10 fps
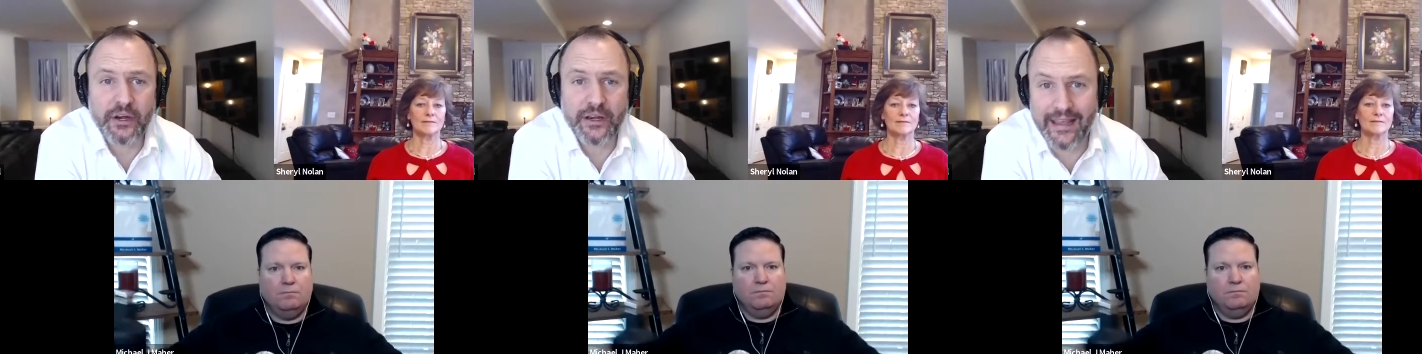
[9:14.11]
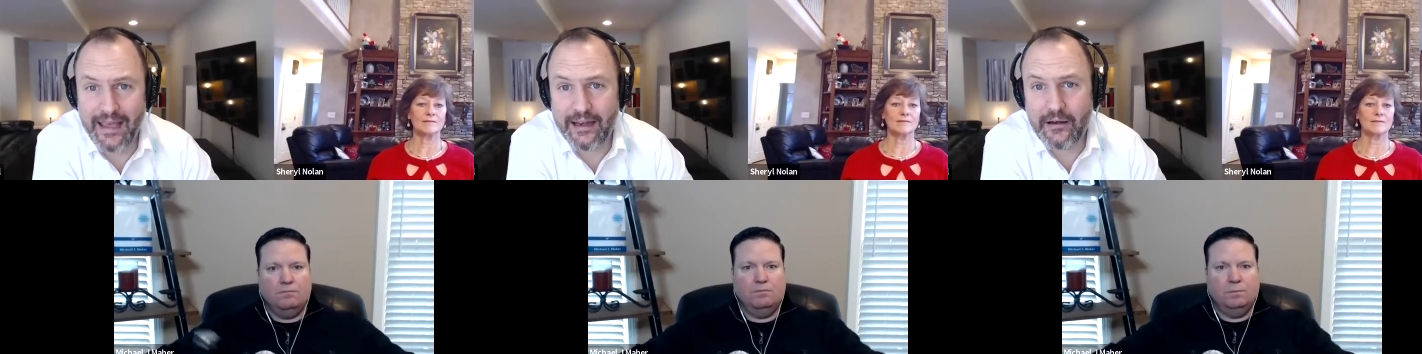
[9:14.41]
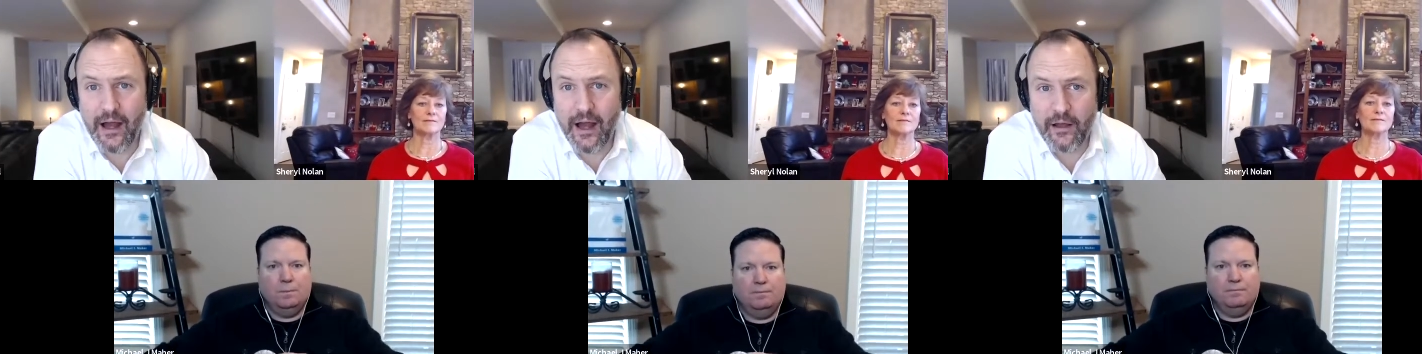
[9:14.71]
Speaker 1: could get
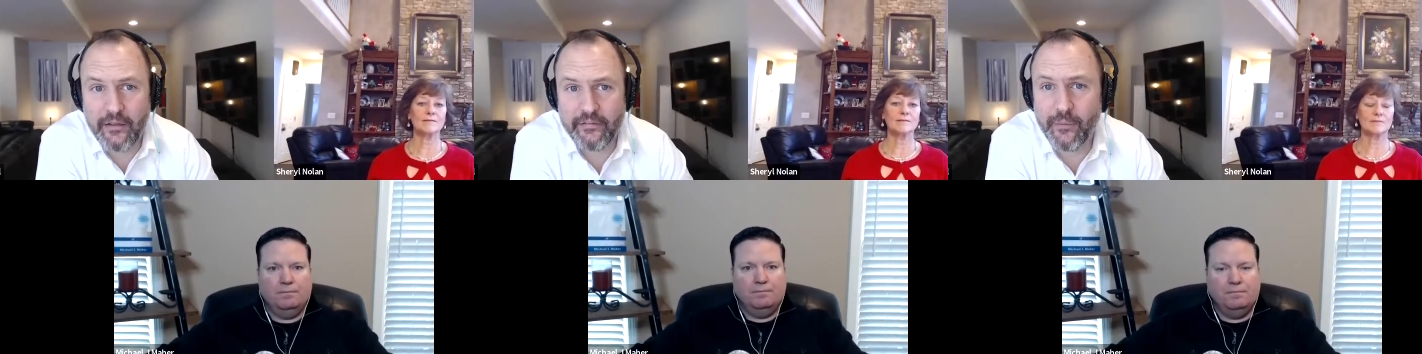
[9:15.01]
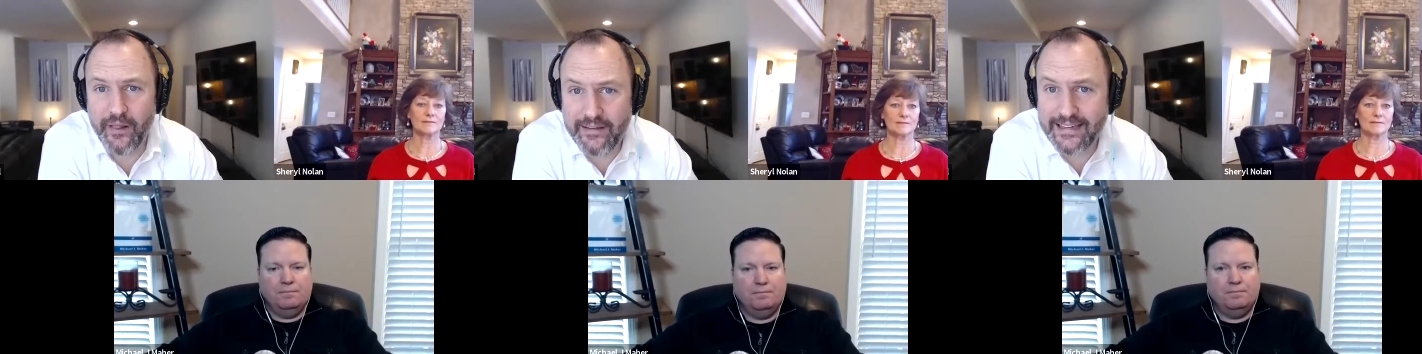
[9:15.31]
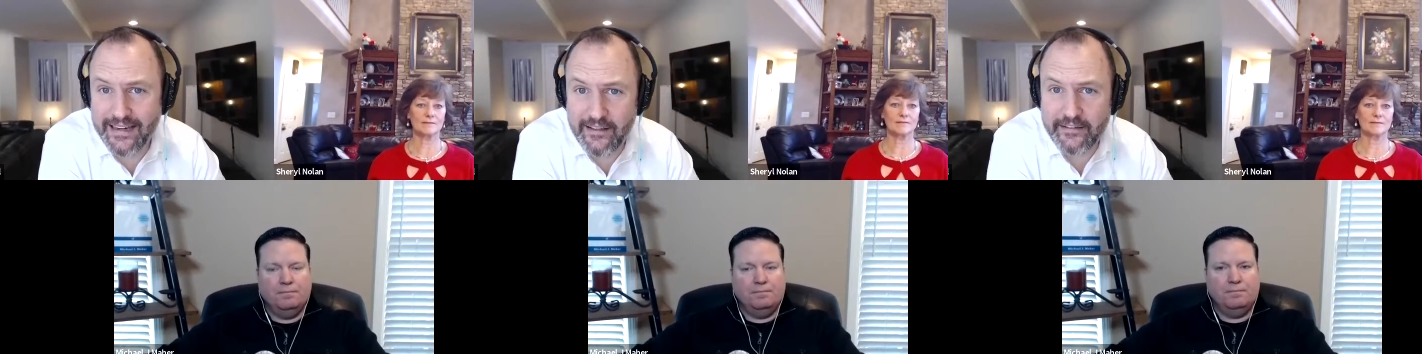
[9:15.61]
uh, if somebody
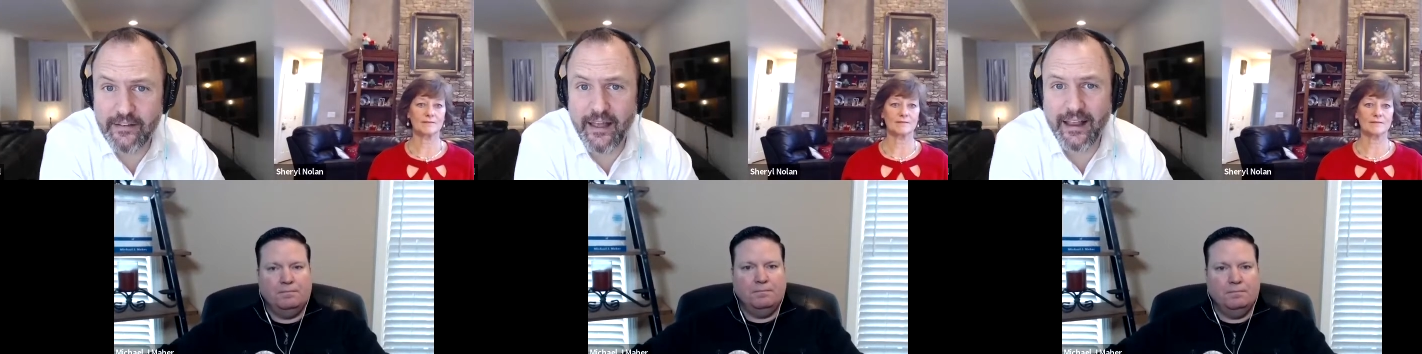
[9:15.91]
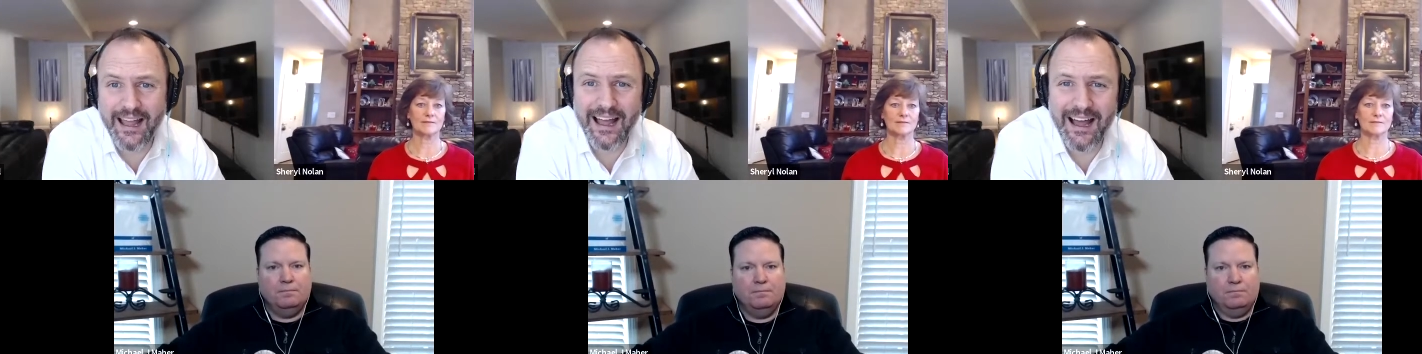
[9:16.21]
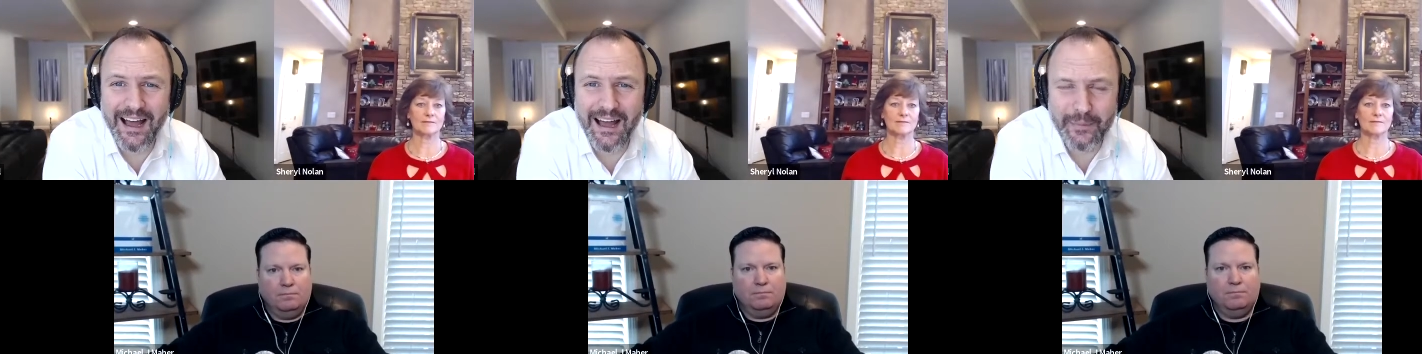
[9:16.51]
listening to this like
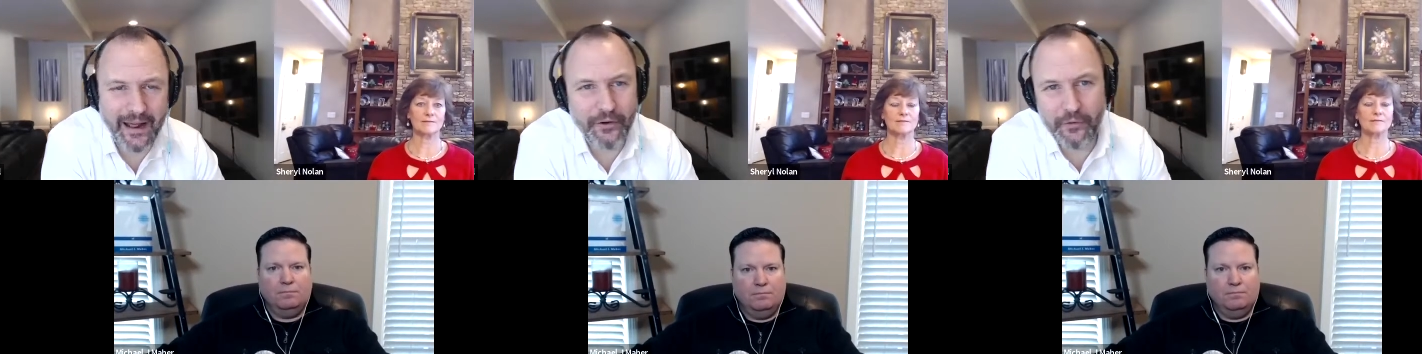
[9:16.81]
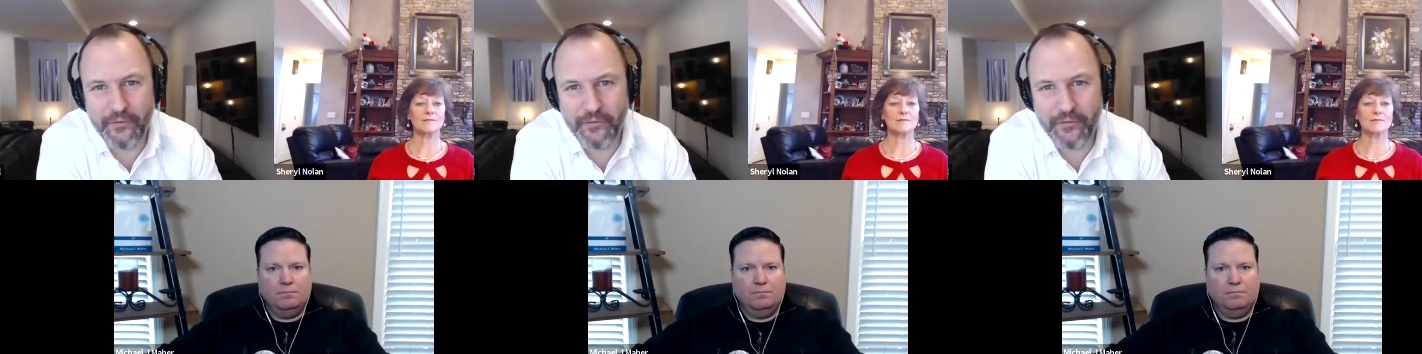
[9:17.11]
ah but i don't know if i